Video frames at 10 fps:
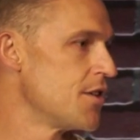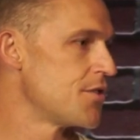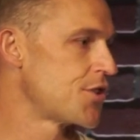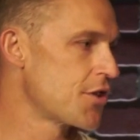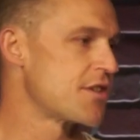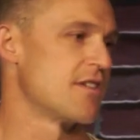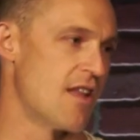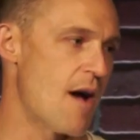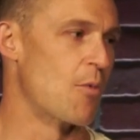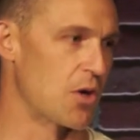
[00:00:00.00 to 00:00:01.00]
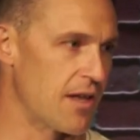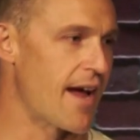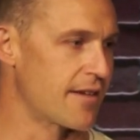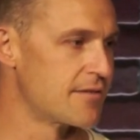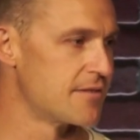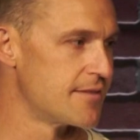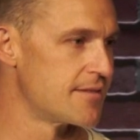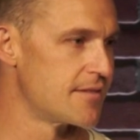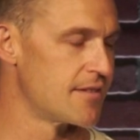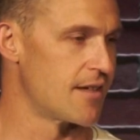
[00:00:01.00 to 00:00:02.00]
Church is a lot more like
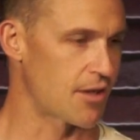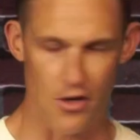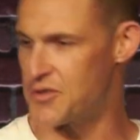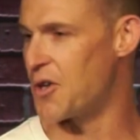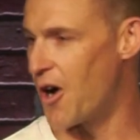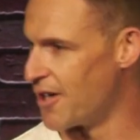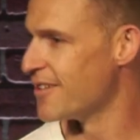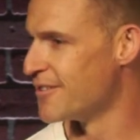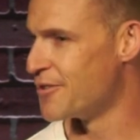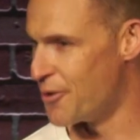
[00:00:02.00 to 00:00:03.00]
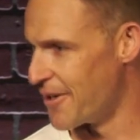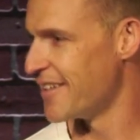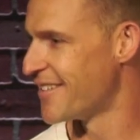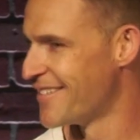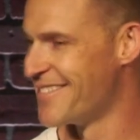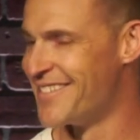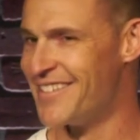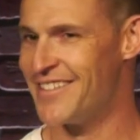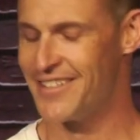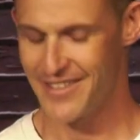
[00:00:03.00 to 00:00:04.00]
a Coast Guard unit
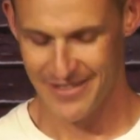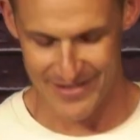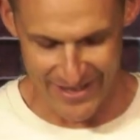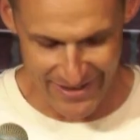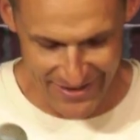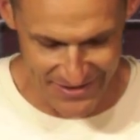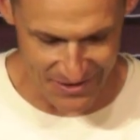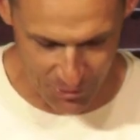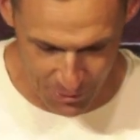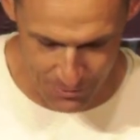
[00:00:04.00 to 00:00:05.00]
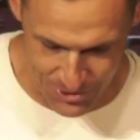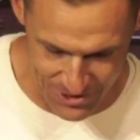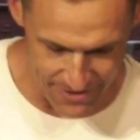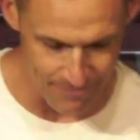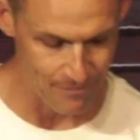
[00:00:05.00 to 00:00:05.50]
than it is a cruise ship.